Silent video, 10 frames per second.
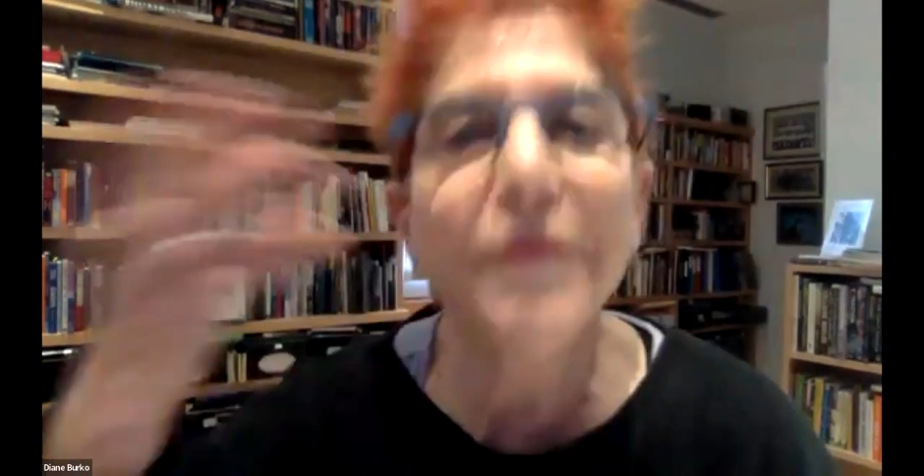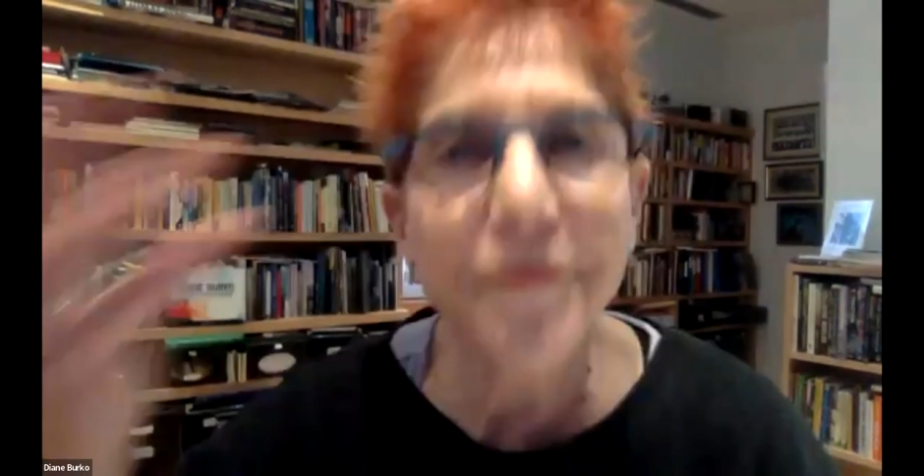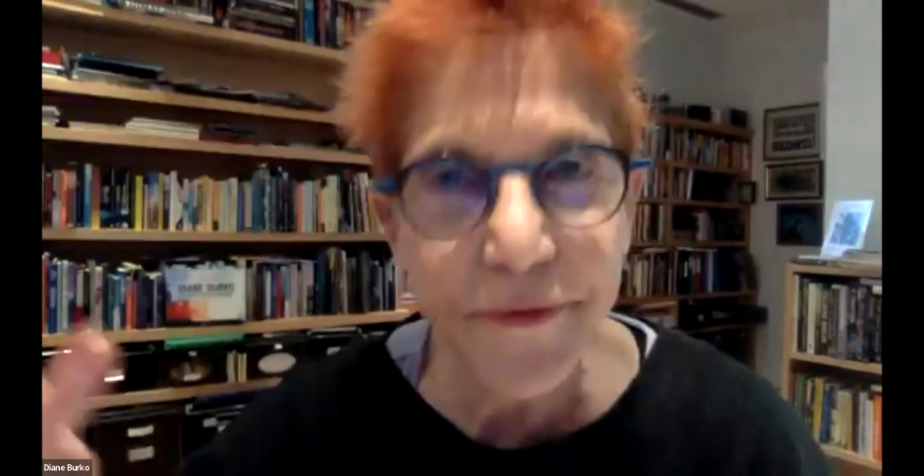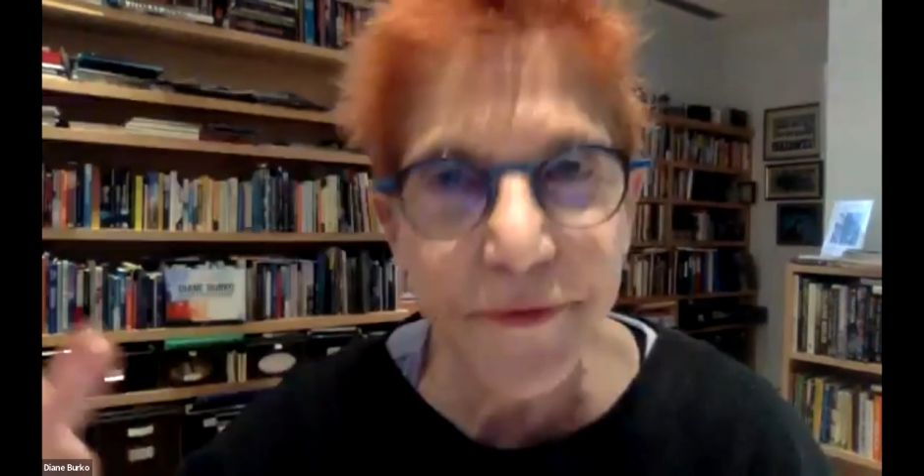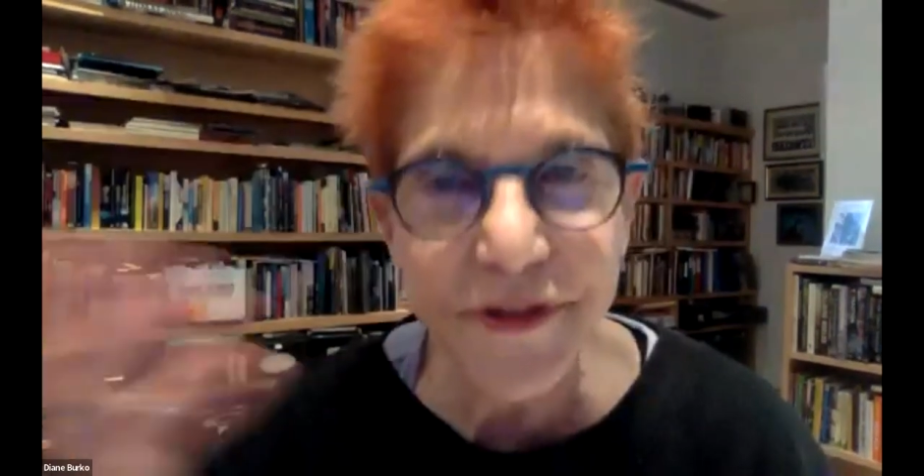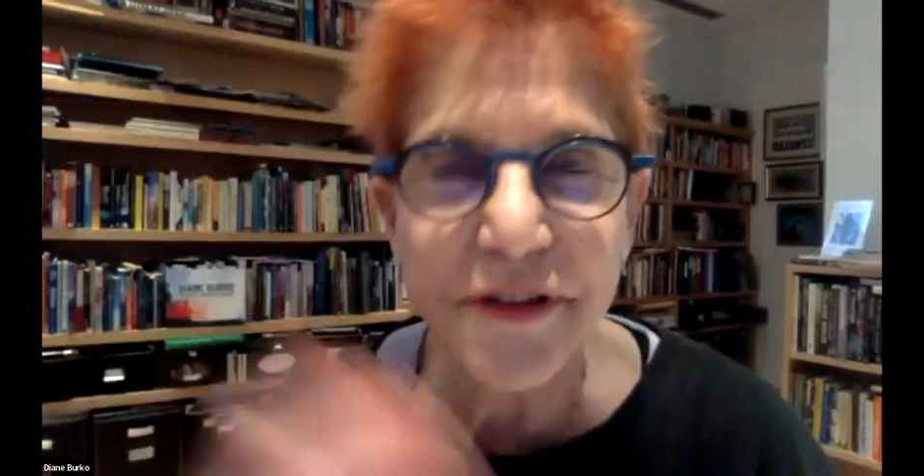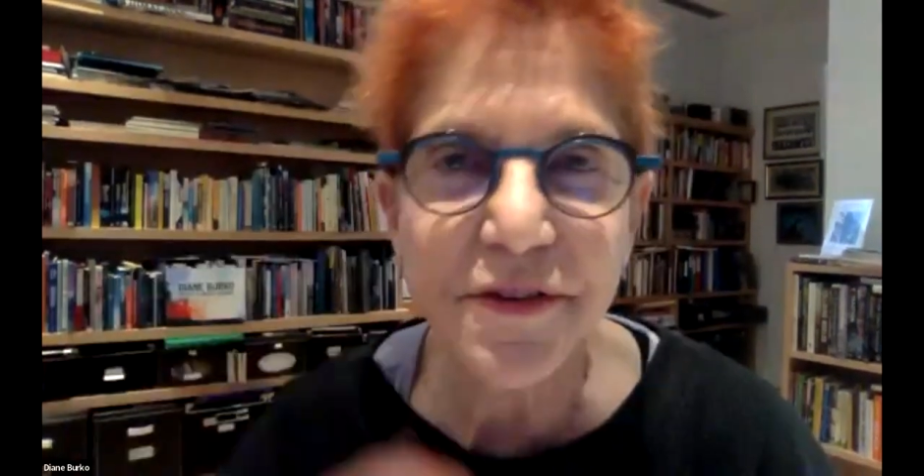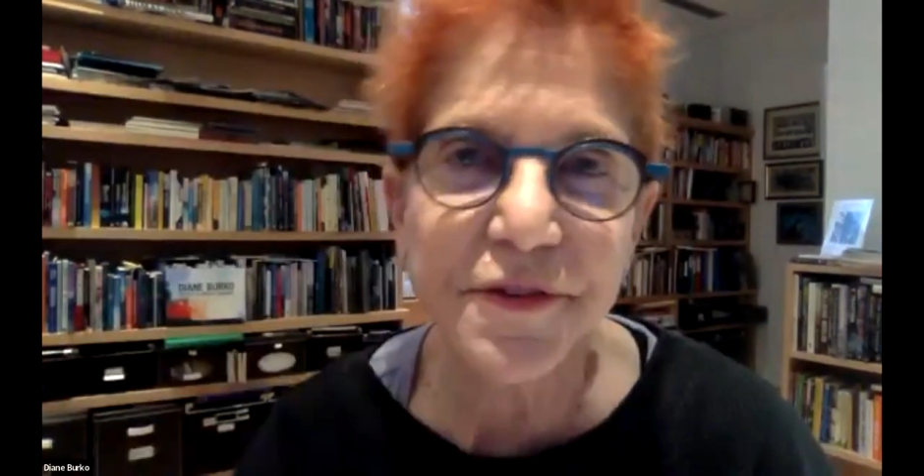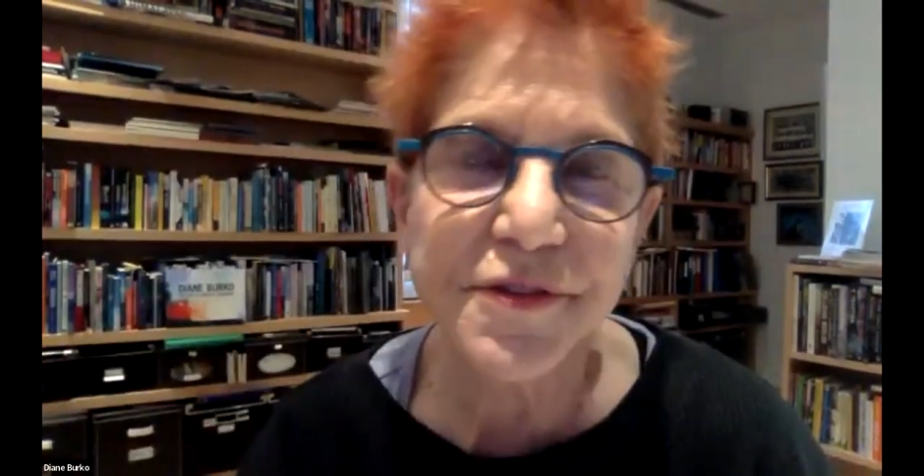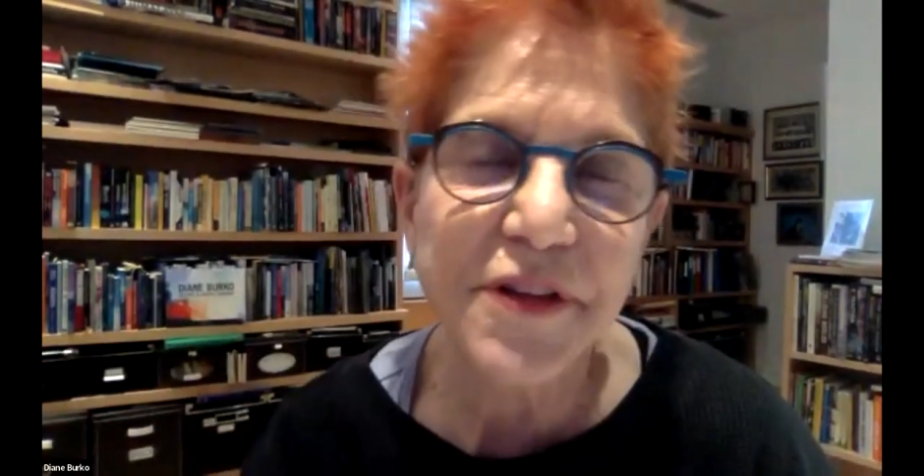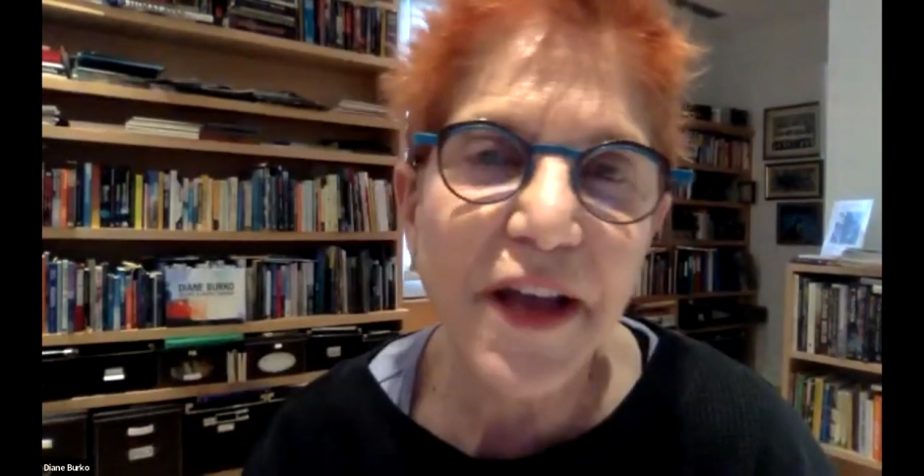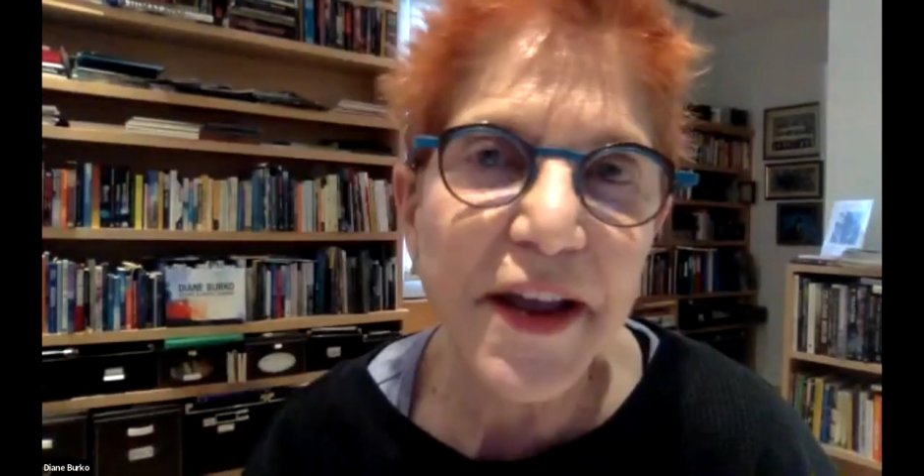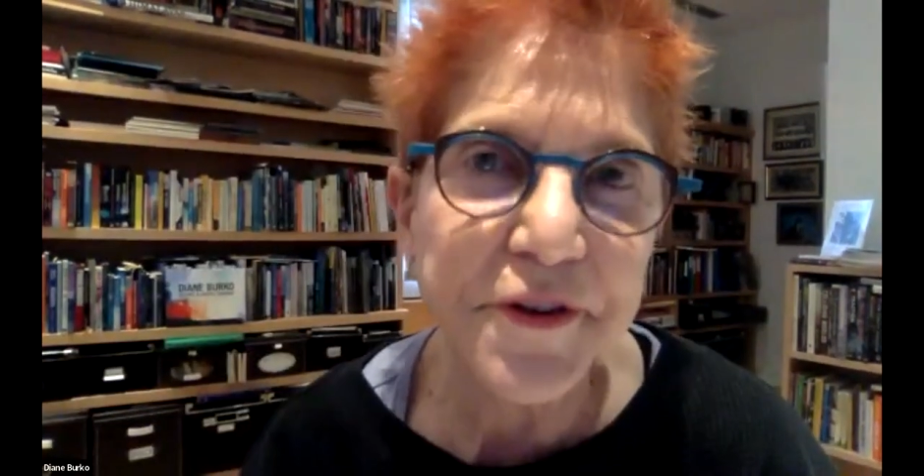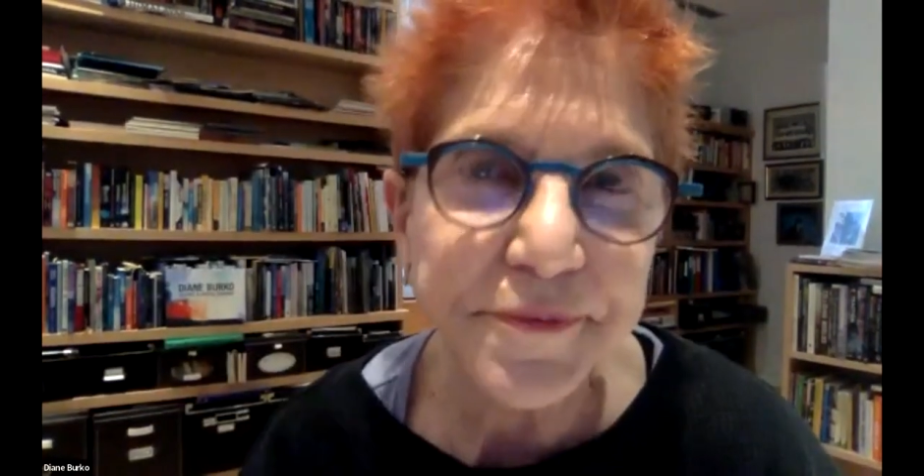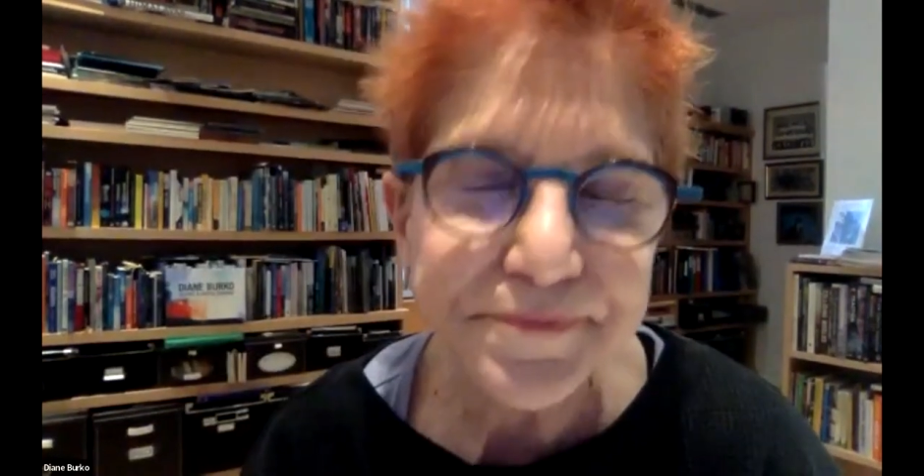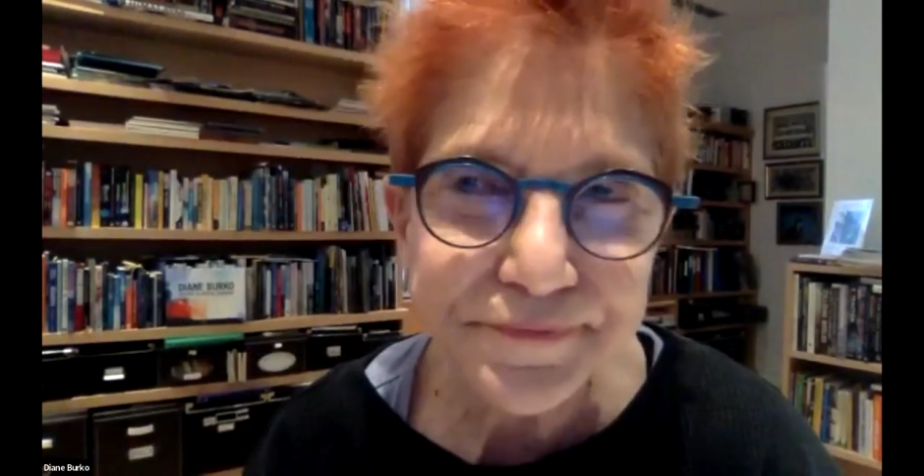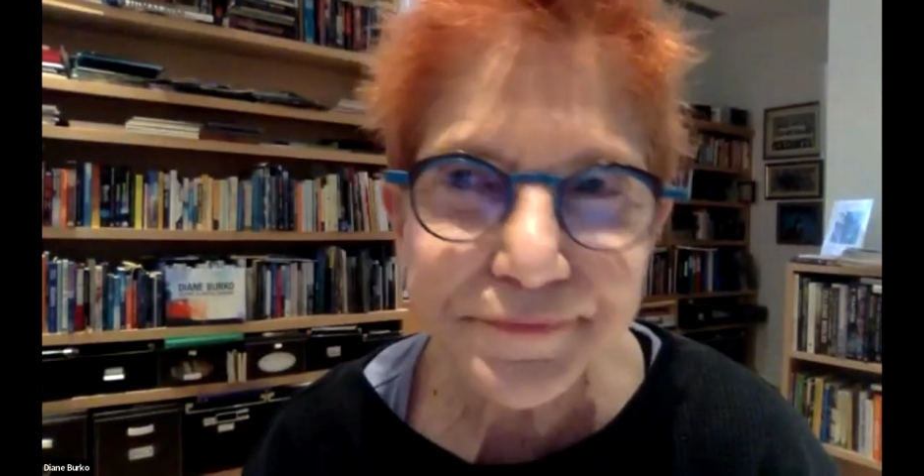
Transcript: 15 years later